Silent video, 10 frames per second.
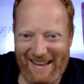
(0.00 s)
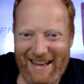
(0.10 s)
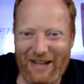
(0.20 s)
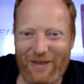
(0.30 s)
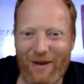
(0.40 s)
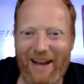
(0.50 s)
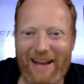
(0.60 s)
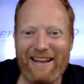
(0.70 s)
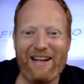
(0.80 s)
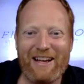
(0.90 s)

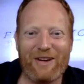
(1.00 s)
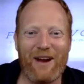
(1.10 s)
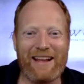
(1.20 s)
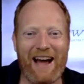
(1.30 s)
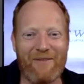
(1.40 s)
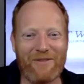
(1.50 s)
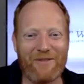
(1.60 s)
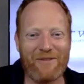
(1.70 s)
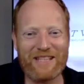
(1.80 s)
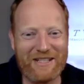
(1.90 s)
Great
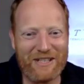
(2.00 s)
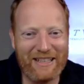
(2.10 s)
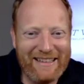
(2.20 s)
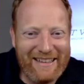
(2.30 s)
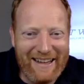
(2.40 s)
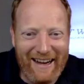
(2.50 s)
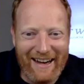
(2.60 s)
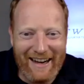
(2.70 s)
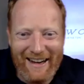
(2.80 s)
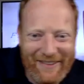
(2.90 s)
conversation
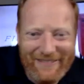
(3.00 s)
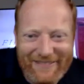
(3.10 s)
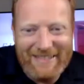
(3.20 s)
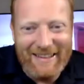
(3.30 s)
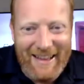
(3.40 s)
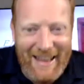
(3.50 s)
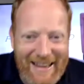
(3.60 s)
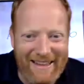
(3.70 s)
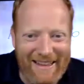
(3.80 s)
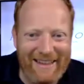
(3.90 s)
today.
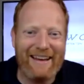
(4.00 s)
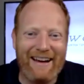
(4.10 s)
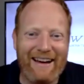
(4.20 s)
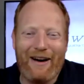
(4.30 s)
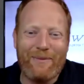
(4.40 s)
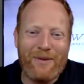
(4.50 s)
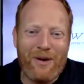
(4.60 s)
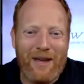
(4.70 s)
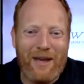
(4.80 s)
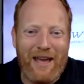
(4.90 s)
No,
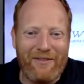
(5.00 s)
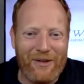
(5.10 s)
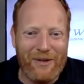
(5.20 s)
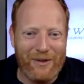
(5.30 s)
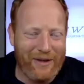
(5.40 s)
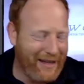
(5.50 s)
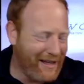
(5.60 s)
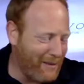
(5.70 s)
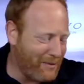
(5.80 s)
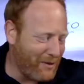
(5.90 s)
we had a few
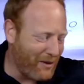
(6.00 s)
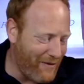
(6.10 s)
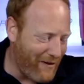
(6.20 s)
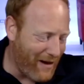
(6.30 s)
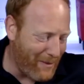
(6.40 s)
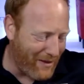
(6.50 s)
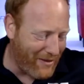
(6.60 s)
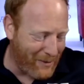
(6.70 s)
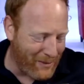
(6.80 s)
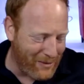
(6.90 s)
hiccups on the Wi-Fi, but I
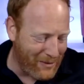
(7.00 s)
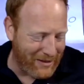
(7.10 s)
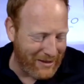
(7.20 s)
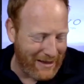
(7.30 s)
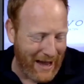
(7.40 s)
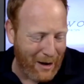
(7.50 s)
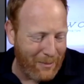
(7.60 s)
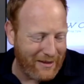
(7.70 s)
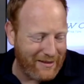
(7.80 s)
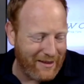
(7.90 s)
think we're doing good now.
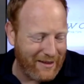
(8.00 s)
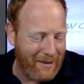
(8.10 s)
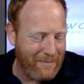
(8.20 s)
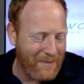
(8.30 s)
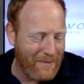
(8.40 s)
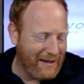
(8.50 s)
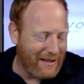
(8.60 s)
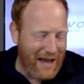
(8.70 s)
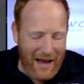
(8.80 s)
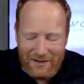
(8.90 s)
But
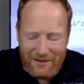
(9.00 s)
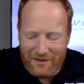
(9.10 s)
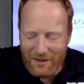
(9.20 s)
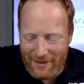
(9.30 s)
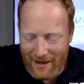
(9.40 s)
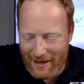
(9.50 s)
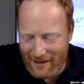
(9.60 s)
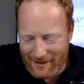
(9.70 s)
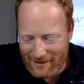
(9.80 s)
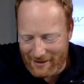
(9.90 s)
is there
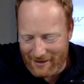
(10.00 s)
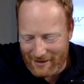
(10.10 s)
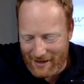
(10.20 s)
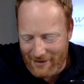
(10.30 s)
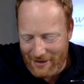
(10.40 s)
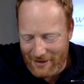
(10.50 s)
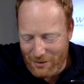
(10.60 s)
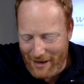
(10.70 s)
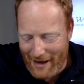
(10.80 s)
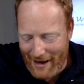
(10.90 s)
anything you would
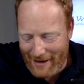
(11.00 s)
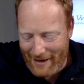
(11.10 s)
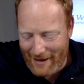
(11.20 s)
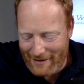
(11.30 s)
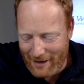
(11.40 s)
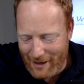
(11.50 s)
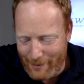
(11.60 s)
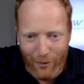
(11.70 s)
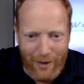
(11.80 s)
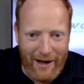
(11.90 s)
add
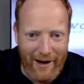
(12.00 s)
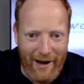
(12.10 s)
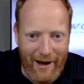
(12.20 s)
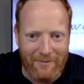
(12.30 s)
before we head out?